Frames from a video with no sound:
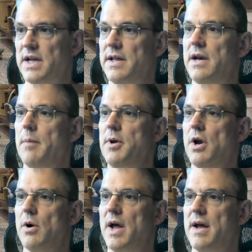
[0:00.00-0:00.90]
And then up
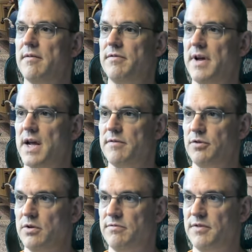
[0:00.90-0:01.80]
here, I have a
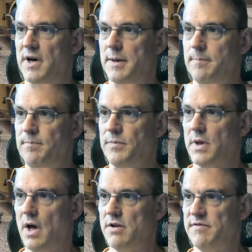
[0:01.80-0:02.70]
handful of um,
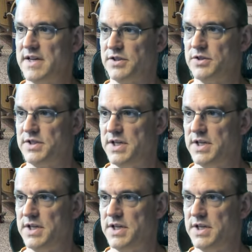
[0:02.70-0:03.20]
other vessels.